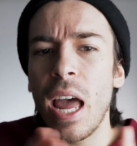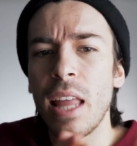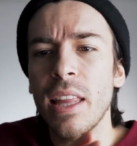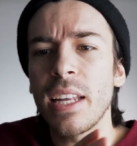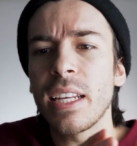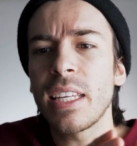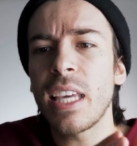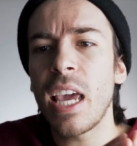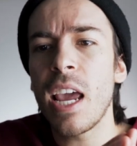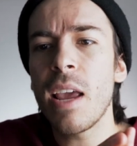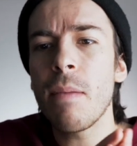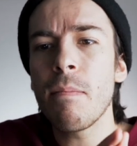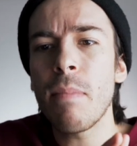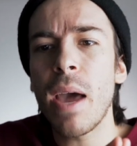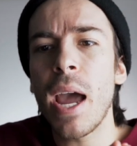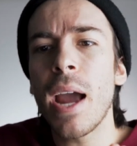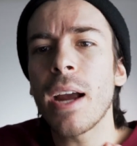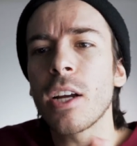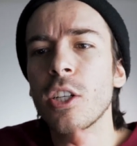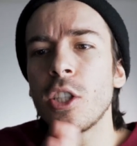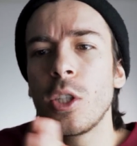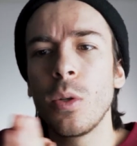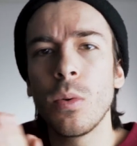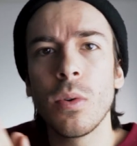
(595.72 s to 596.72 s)
and then came
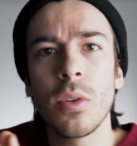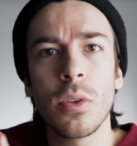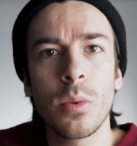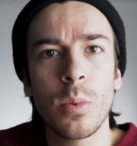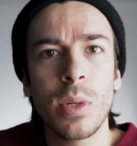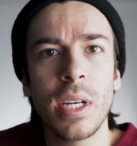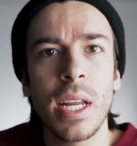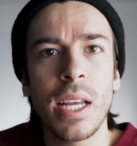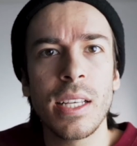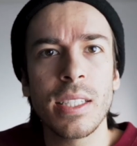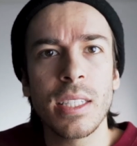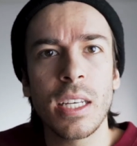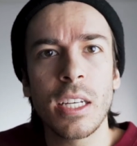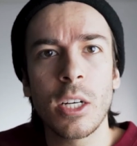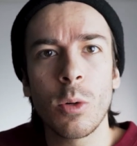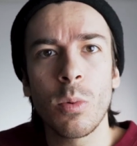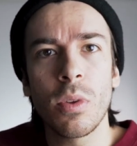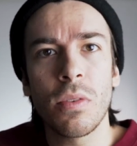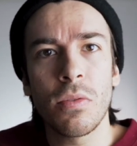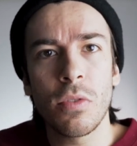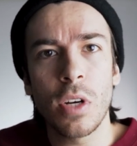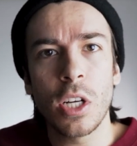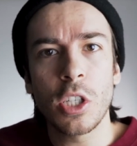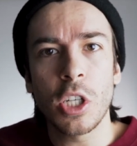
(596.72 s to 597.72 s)
back 2 or 3 days later
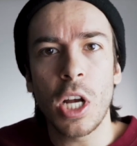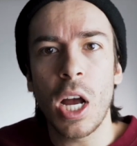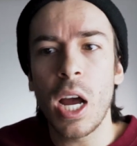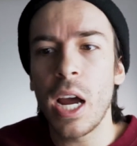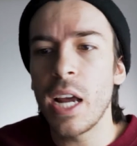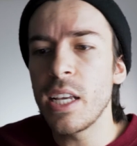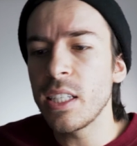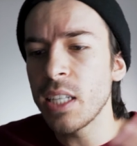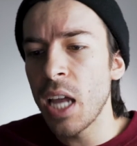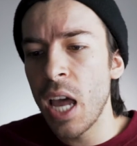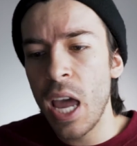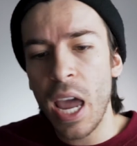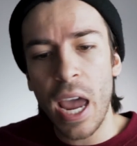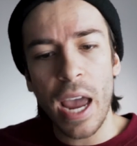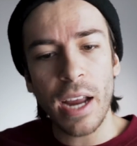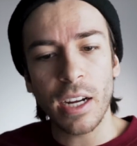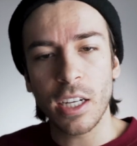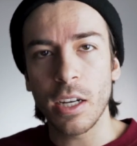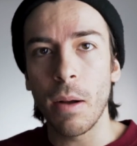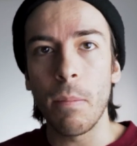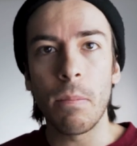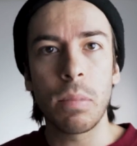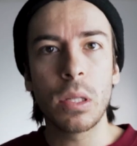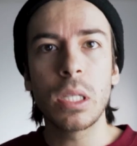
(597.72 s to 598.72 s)
with fresh eyes and
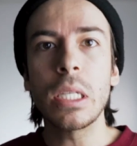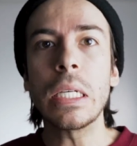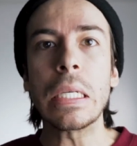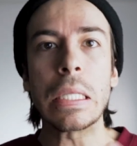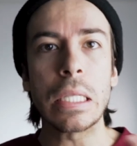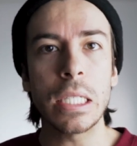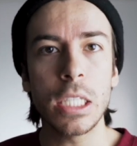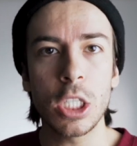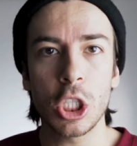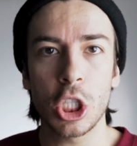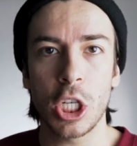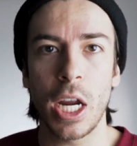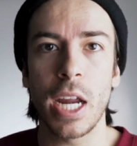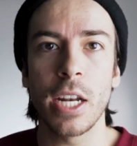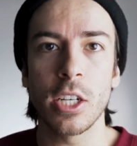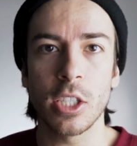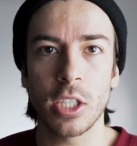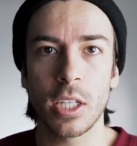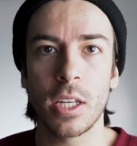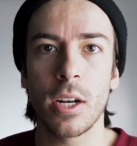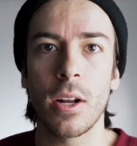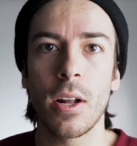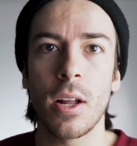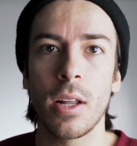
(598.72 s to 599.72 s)
completely
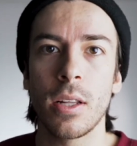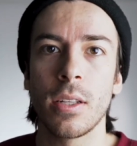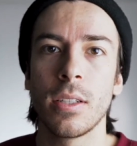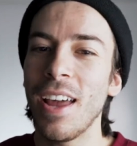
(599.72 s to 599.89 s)
changed it all.